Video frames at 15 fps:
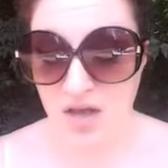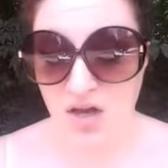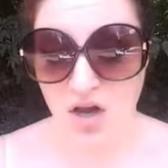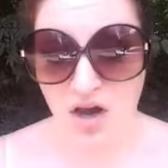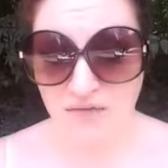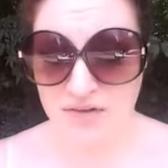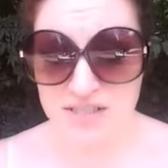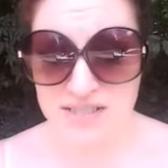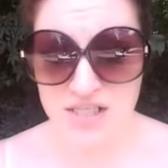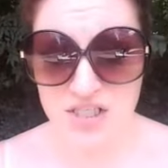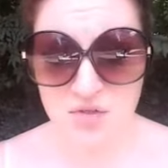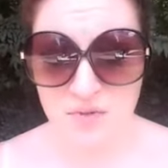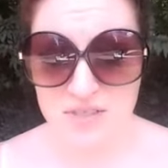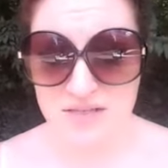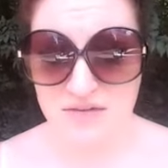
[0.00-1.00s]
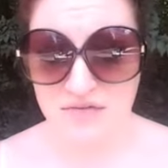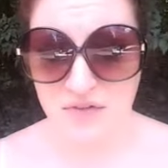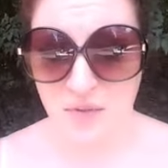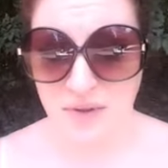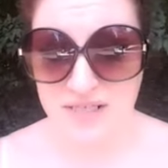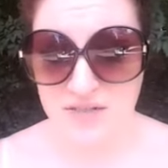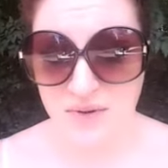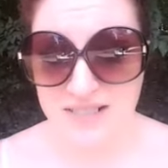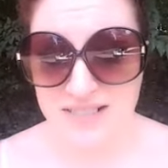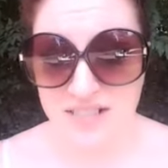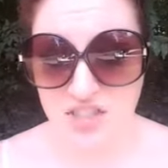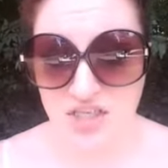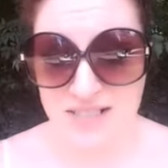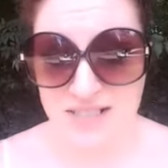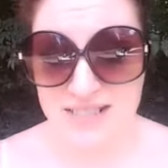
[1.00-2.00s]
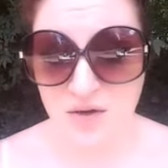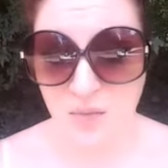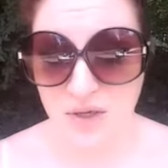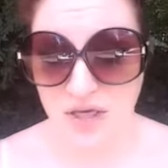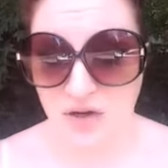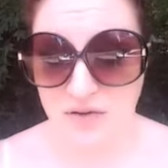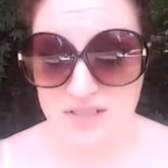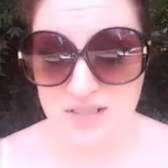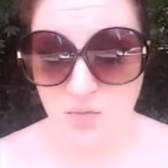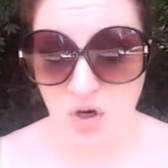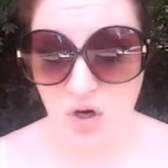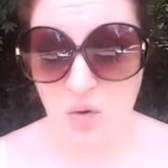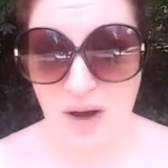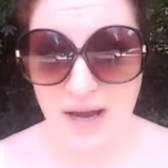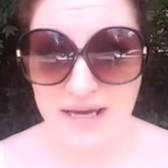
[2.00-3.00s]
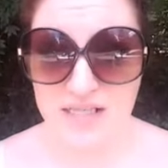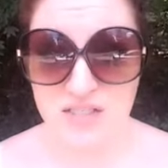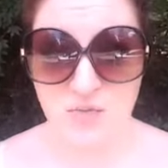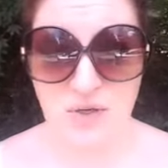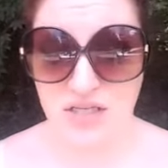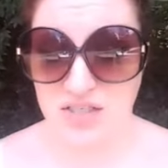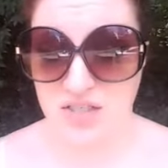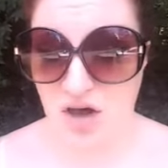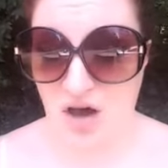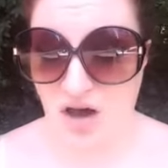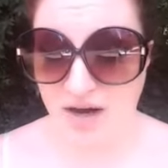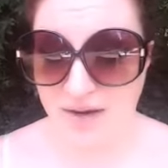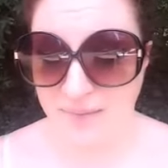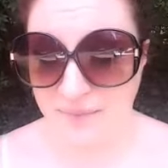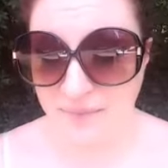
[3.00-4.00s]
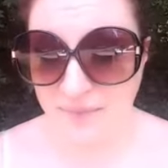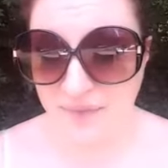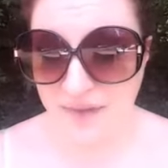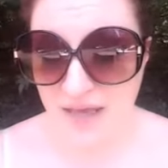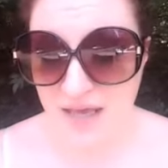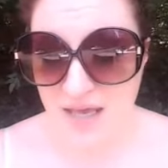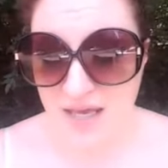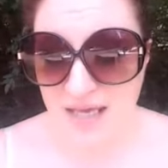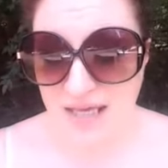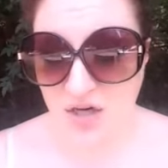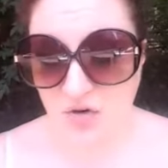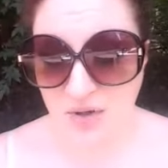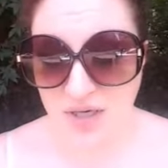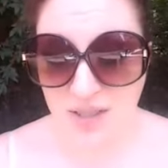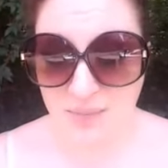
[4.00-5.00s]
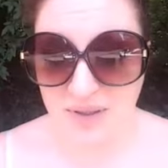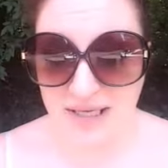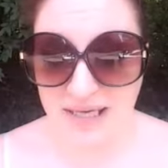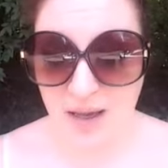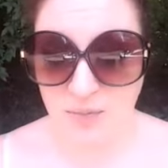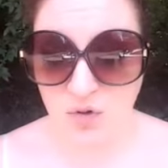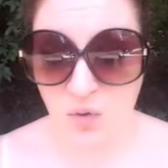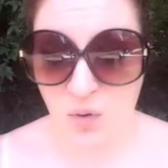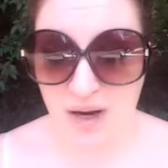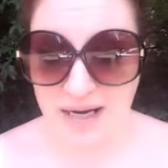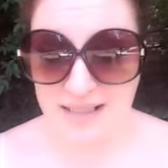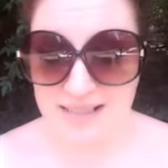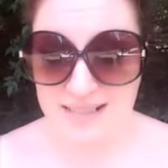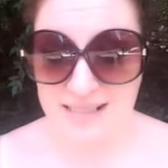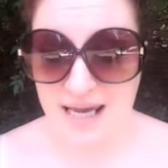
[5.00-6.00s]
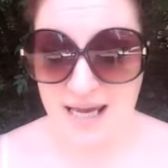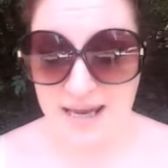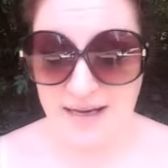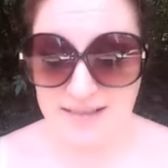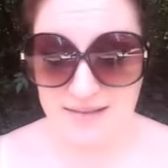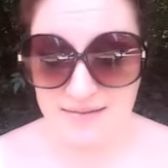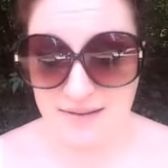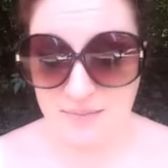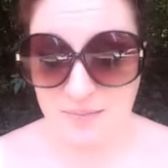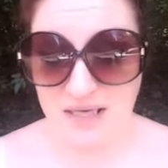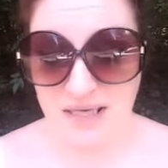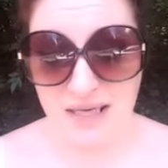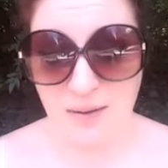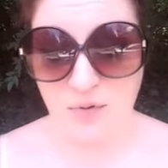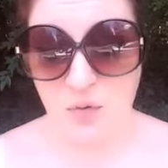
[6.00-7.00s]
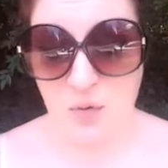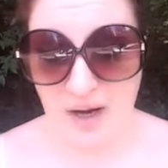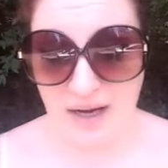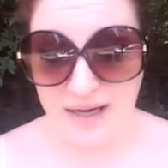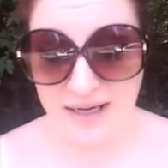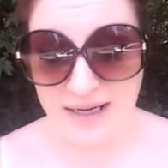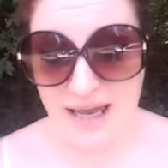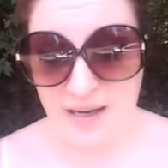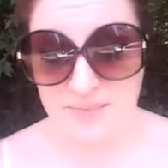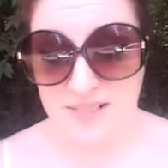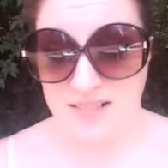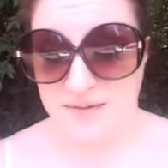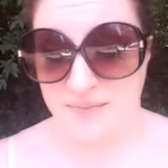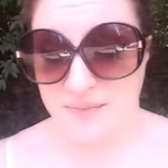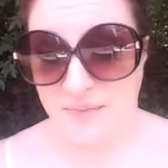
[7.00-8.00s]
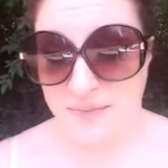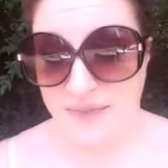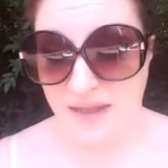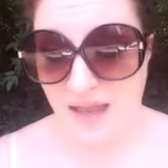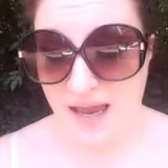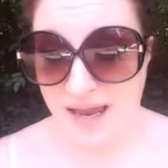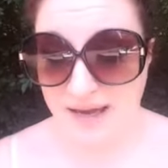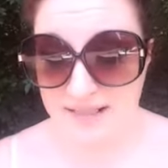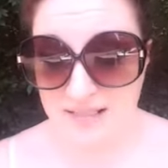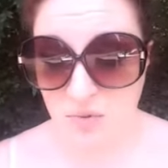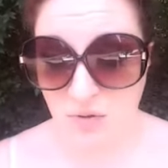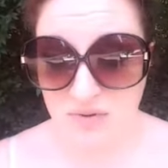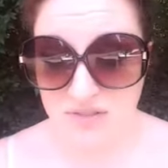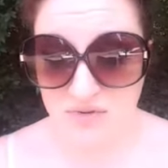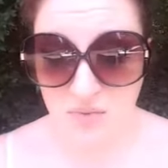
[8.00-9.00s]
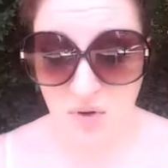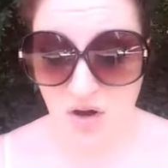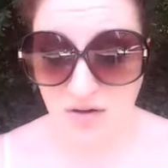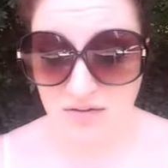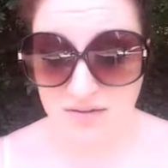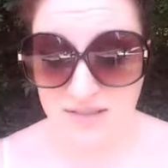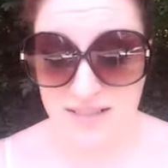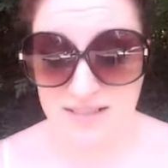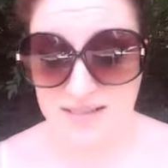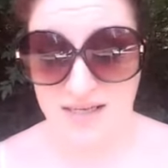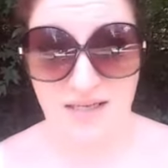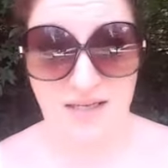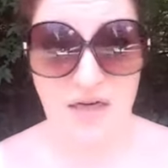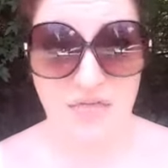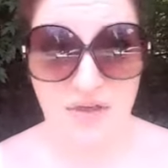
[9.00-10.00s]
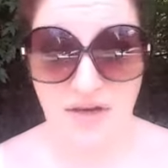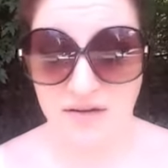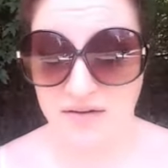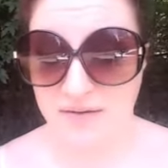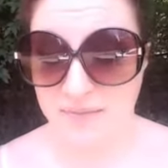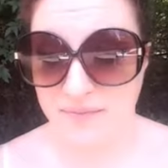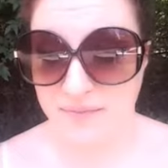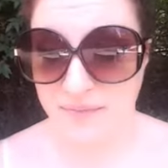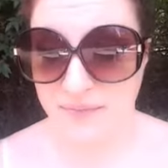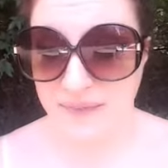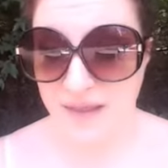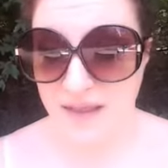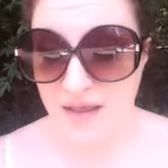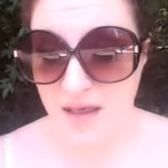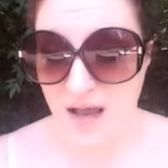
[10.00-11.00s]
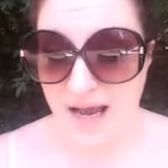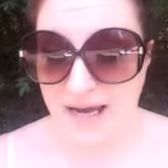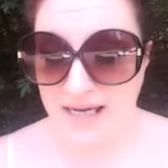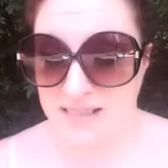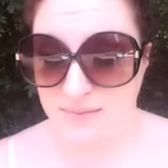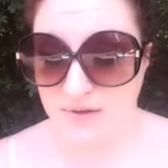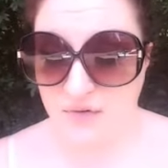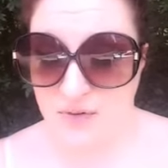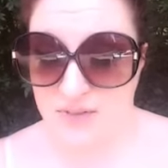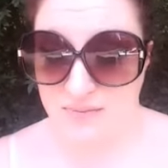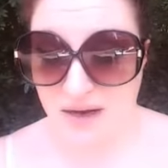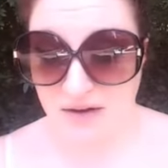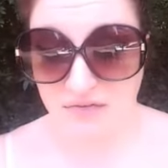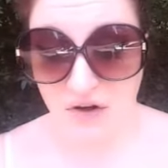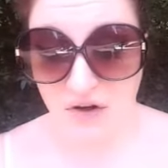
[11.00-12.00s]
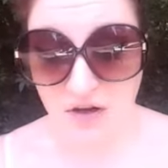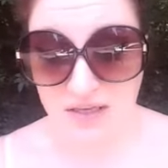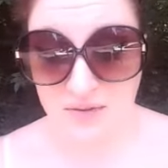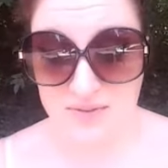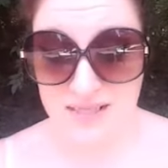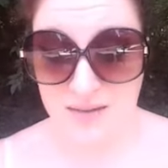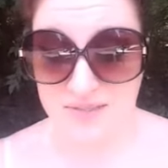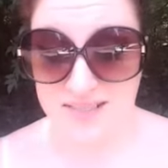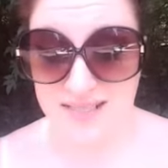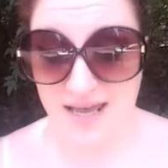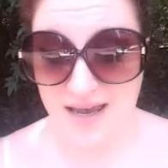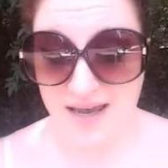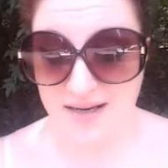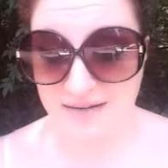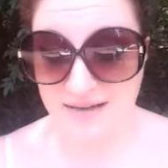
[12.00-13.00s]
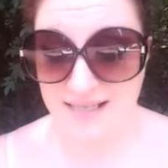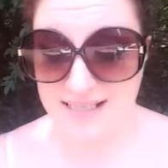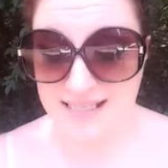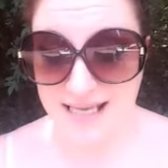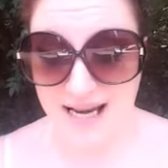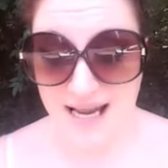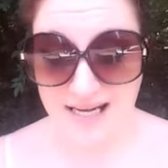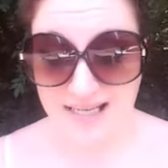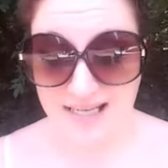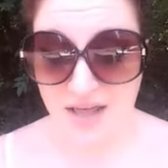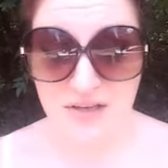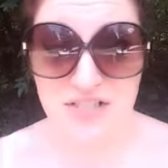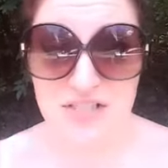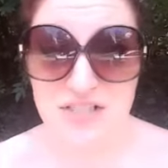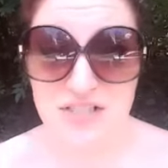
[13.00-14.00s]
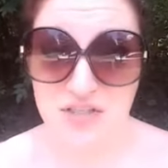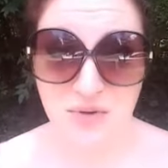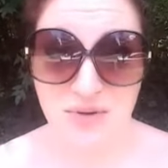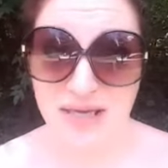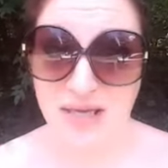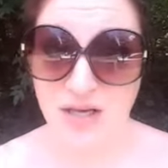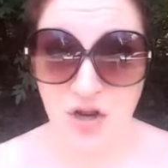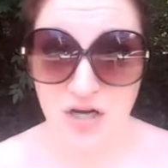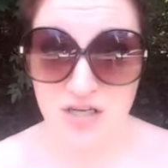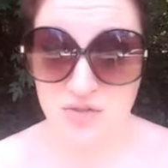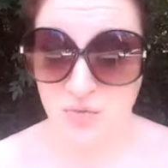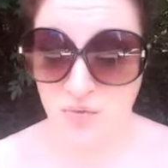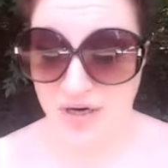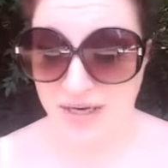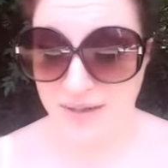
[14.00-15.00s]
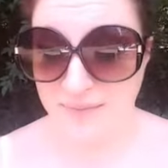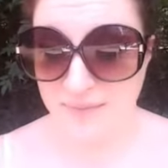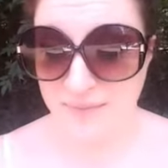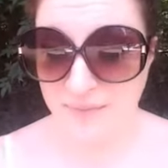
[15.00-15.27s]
Conversation wasn't flowing, so I suggested that we go somewhere quiet so we could talk. He agreed, but he kept quiet and, set, and but he kept quiet and absent. I asked him what was wrong. He said nothing. I asked him if it was my fault. He was upset. He said it had nothing to do with me and not to worry.